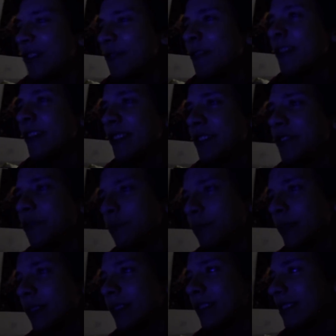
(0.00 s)
I really do miss
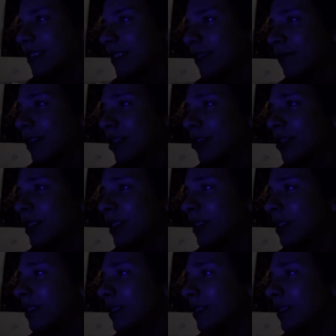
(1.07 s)
this convention.